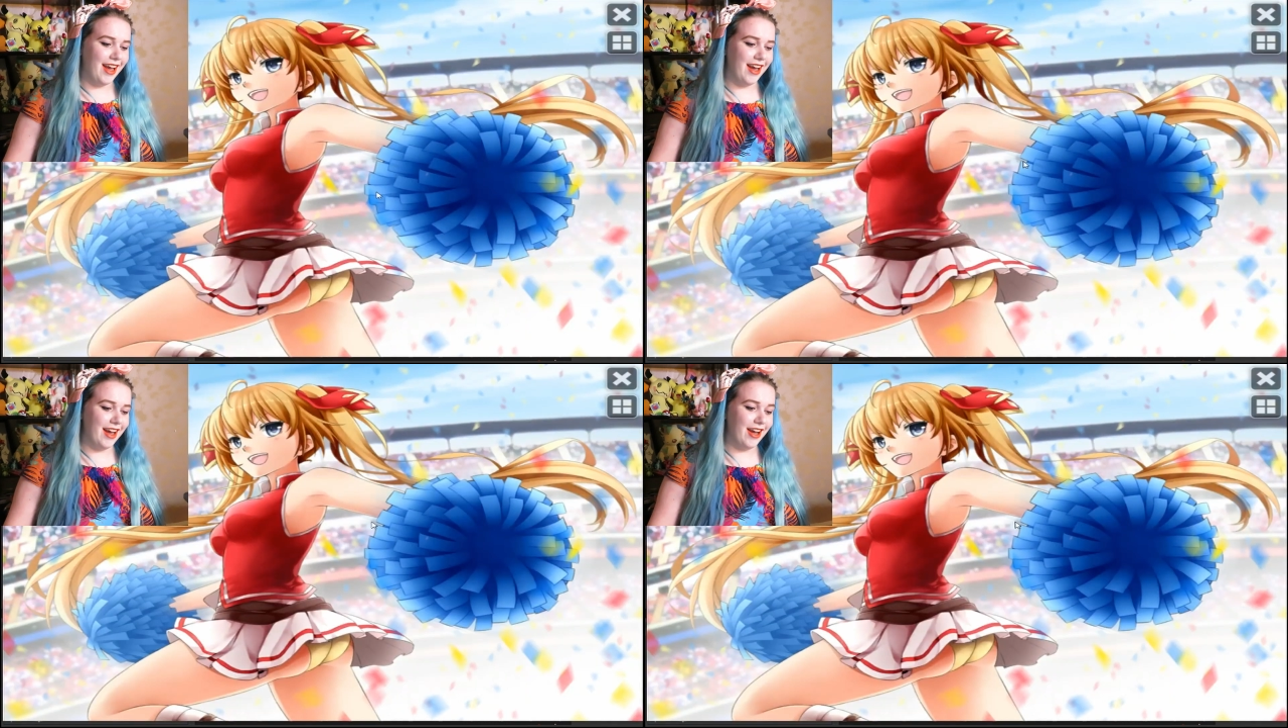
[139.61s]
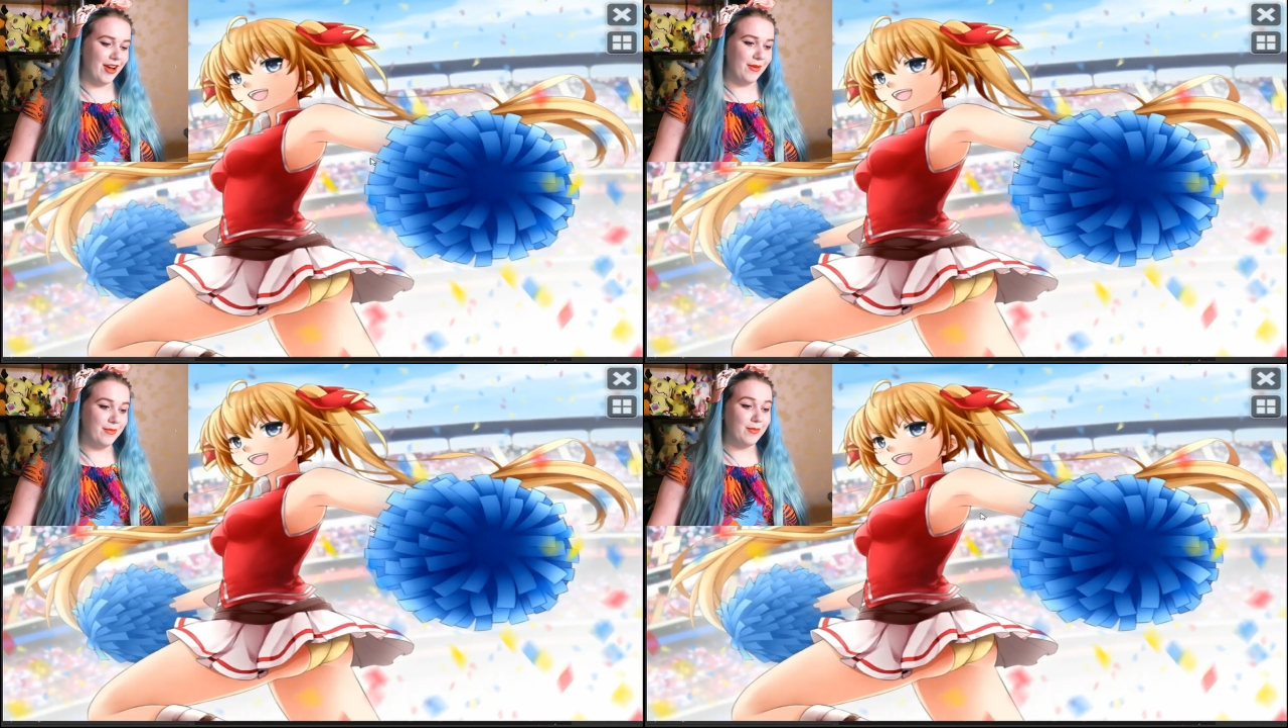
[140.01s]

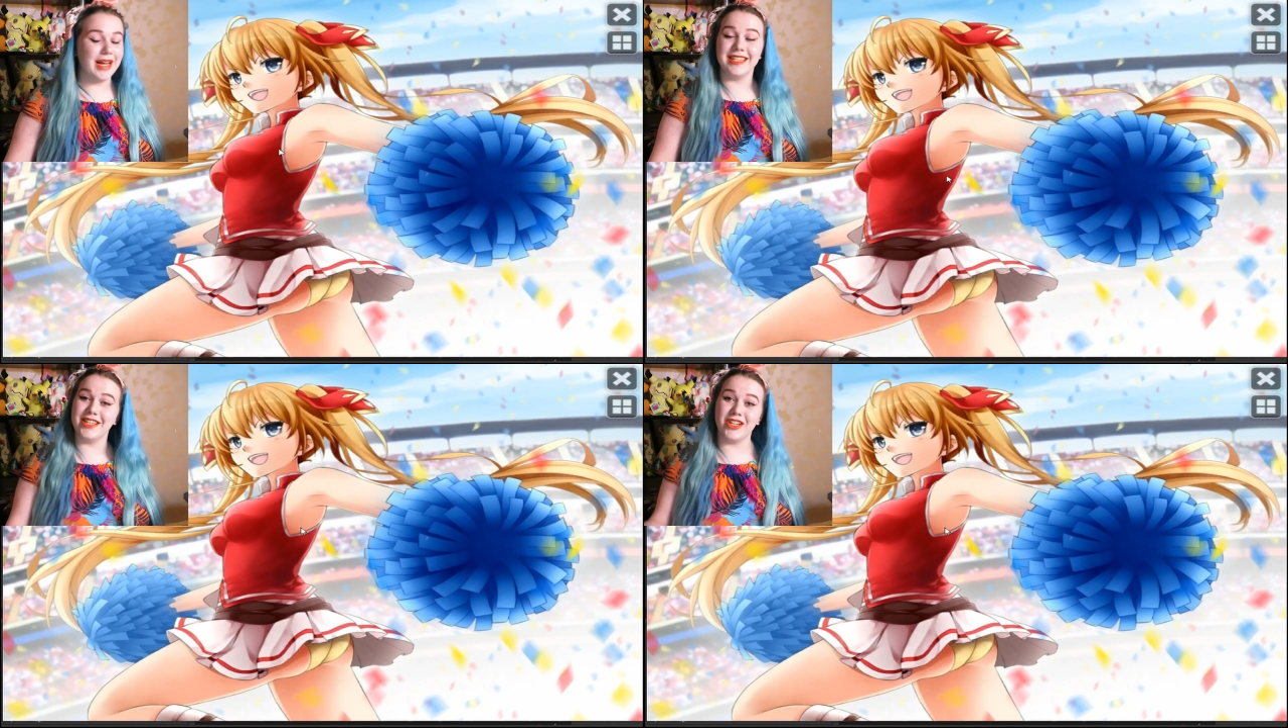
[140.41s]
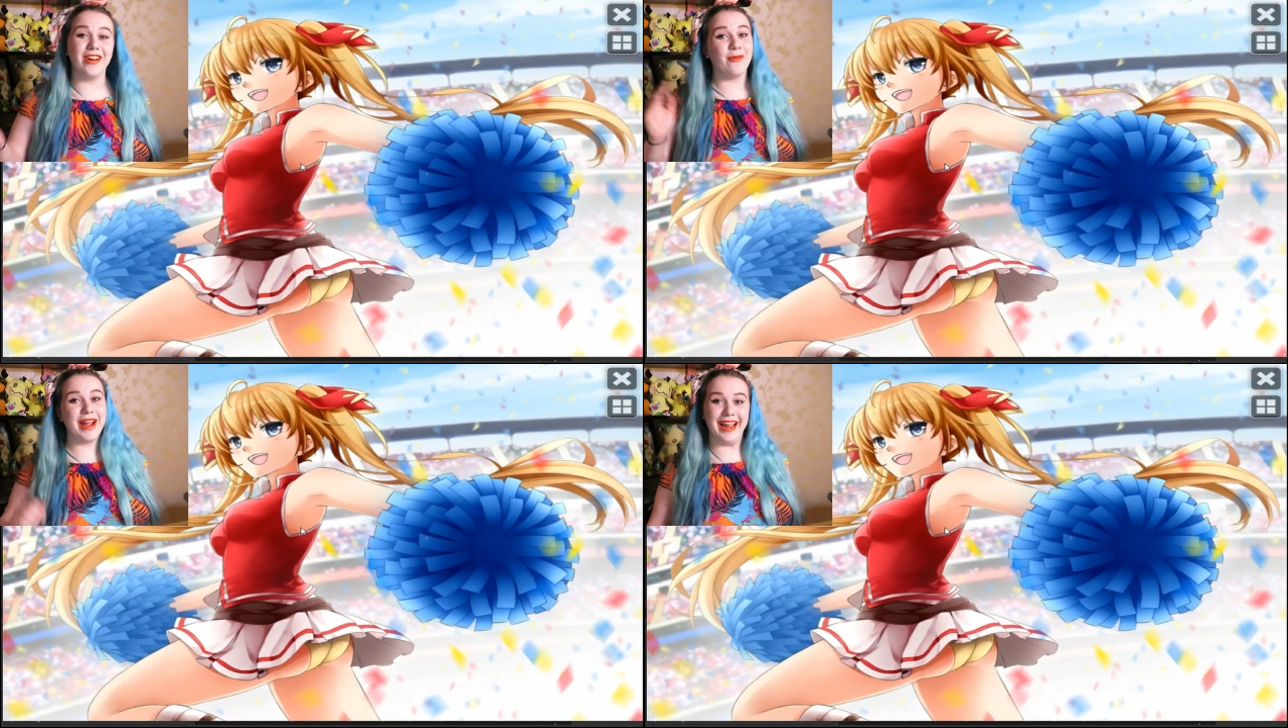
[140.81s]
Panties
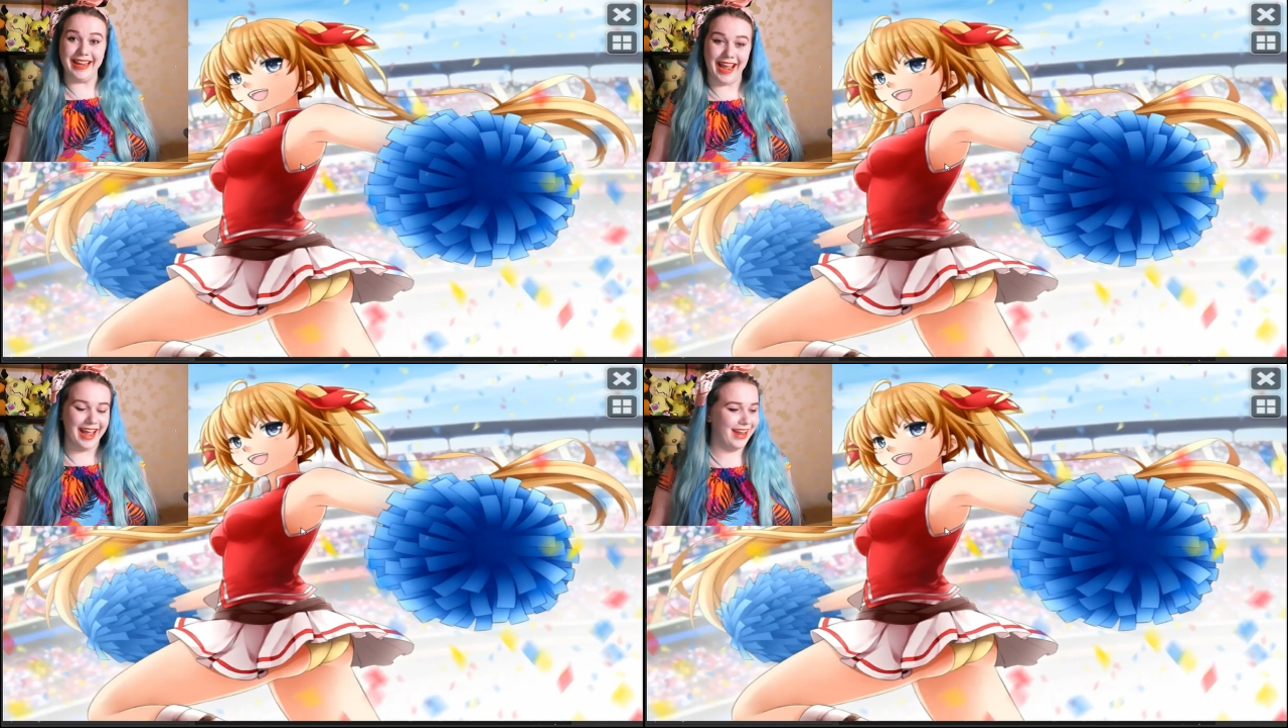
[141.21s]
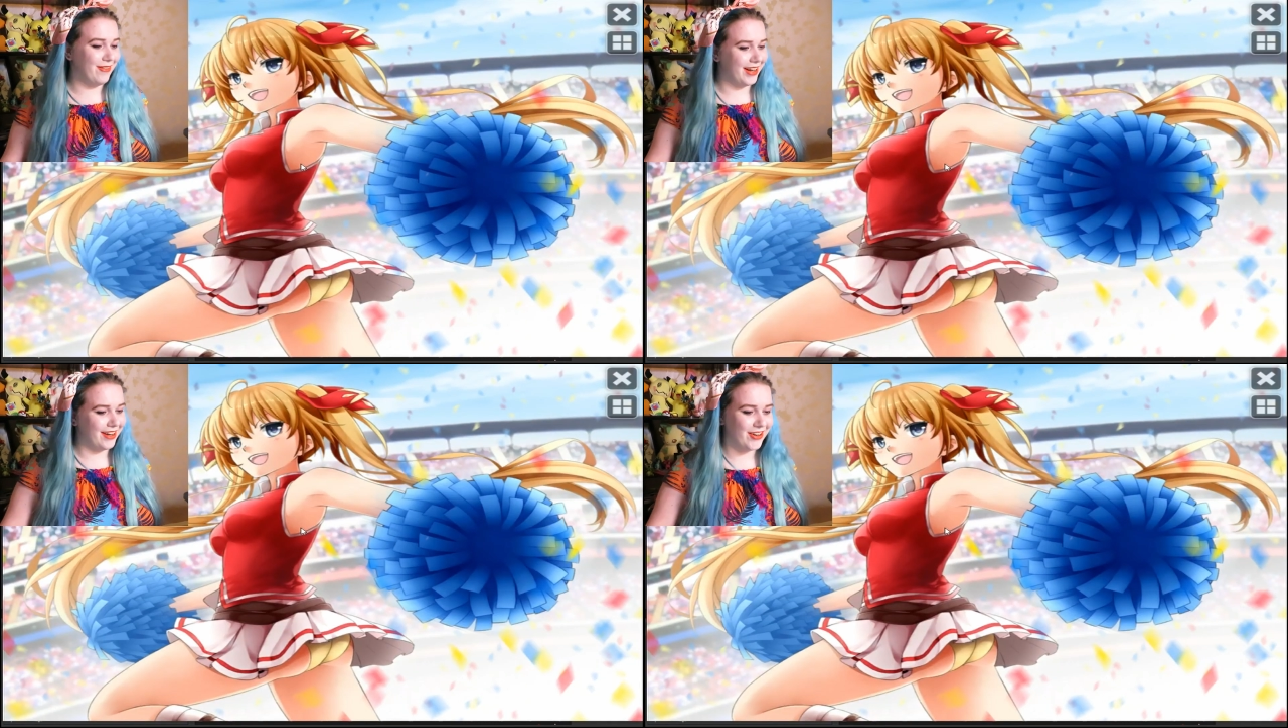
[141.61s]
showing away
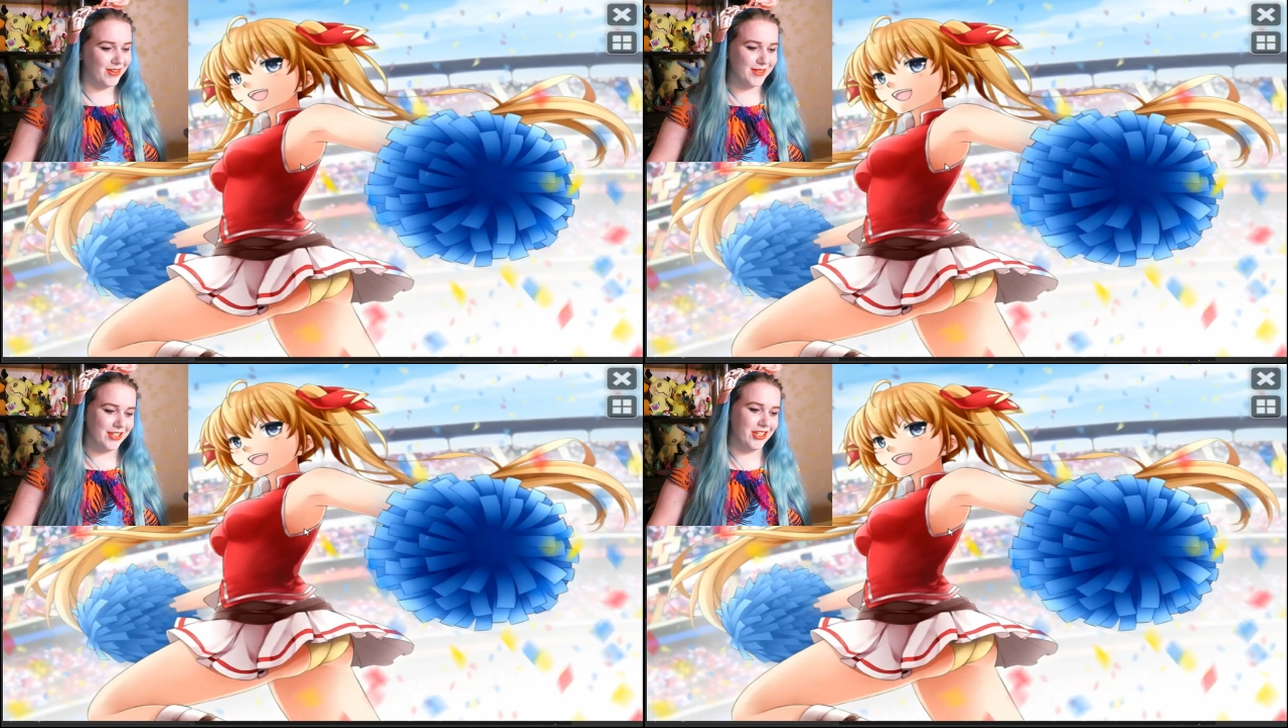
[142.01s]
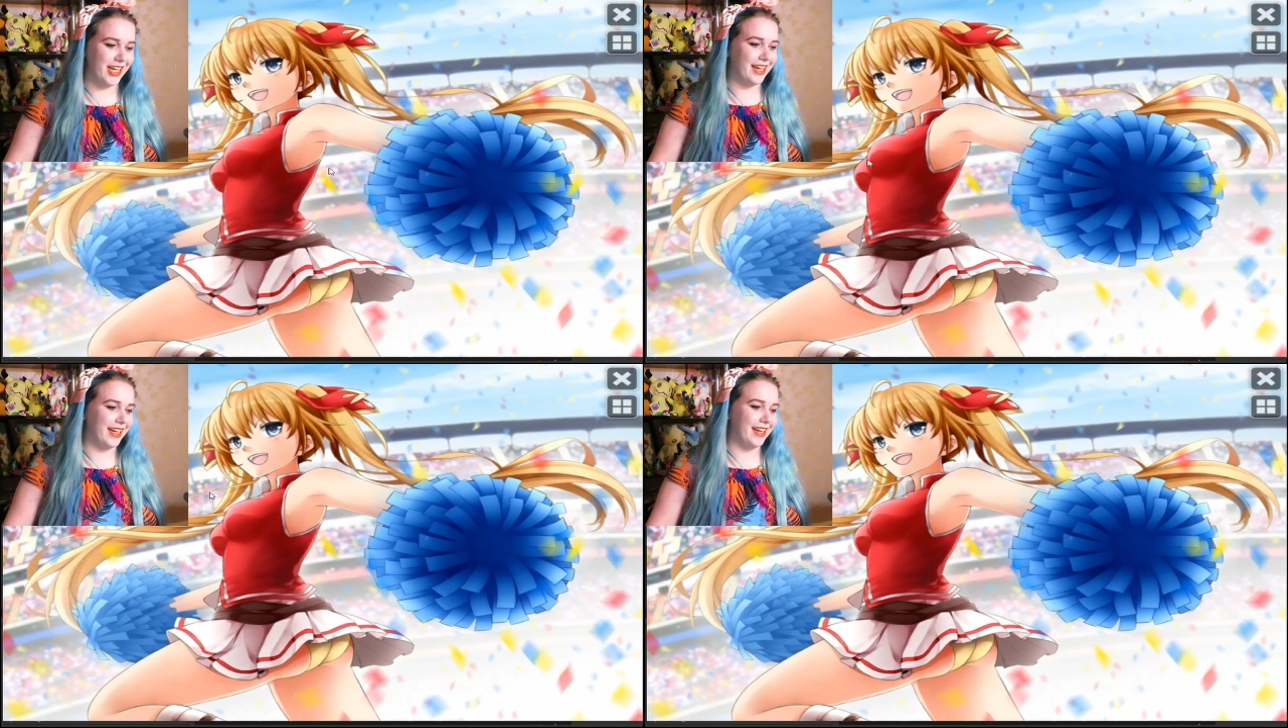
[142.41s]
again when it comes to
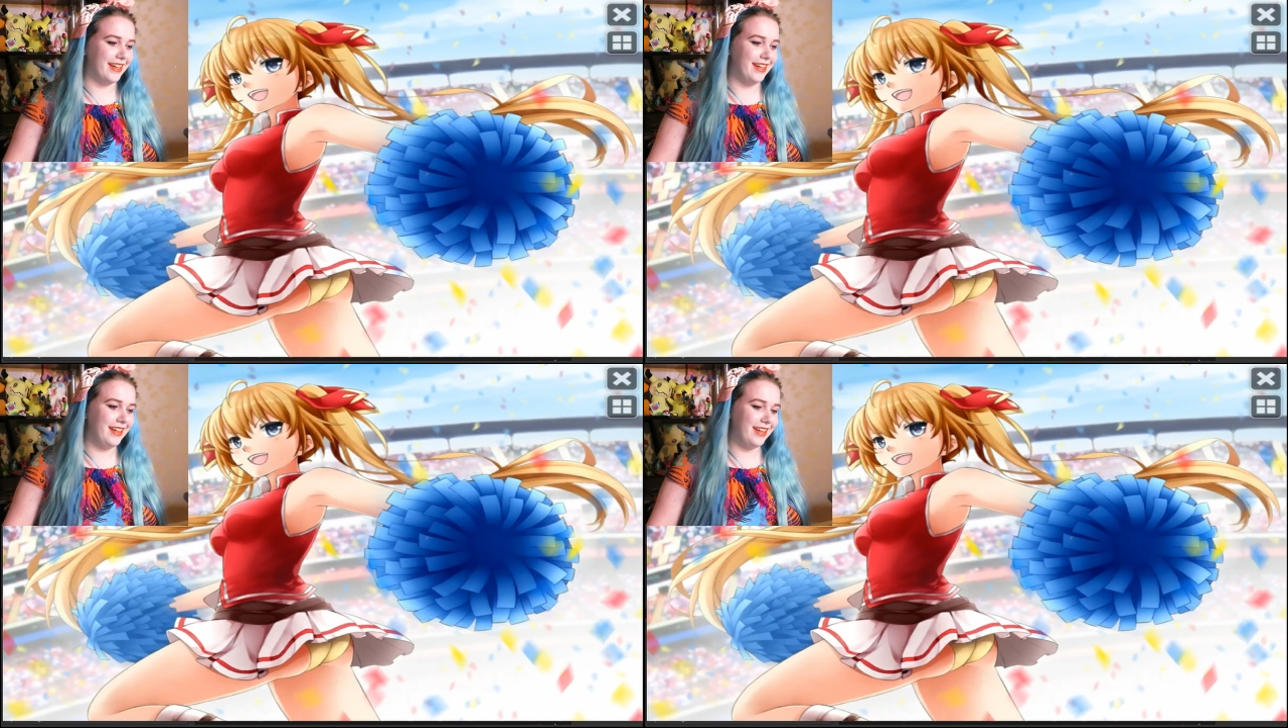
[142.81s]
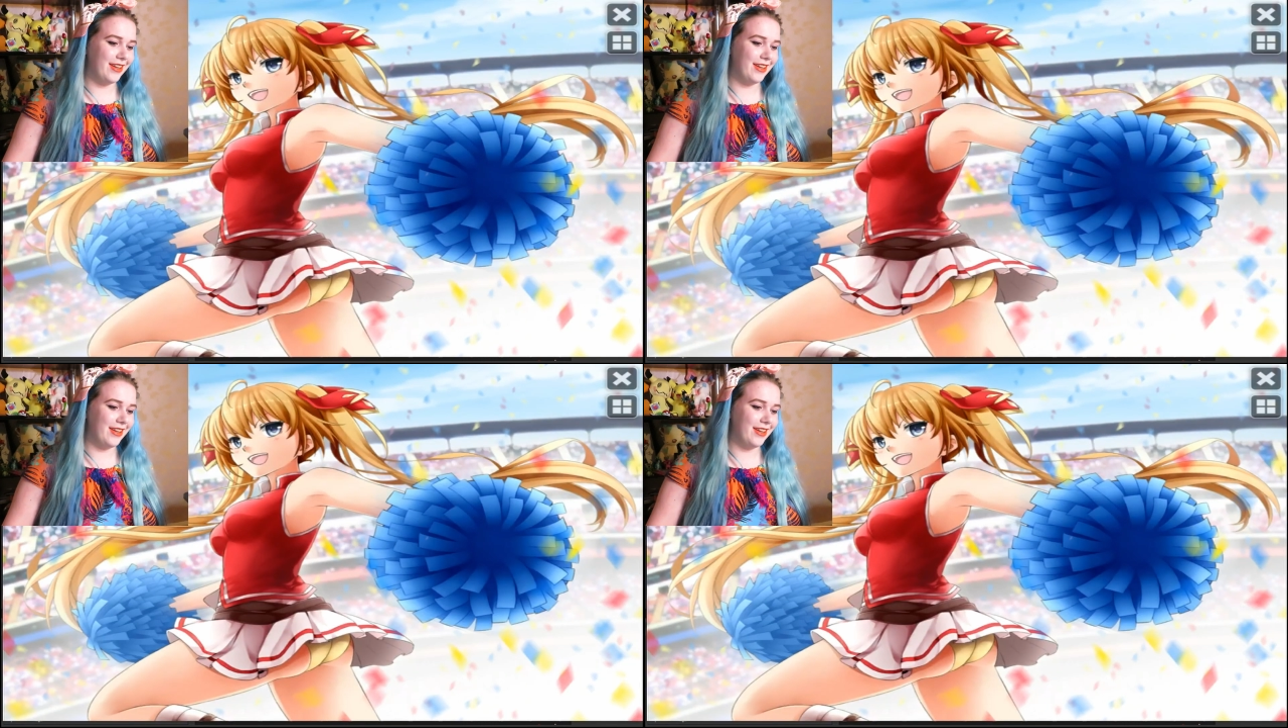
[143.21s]
cheerleading.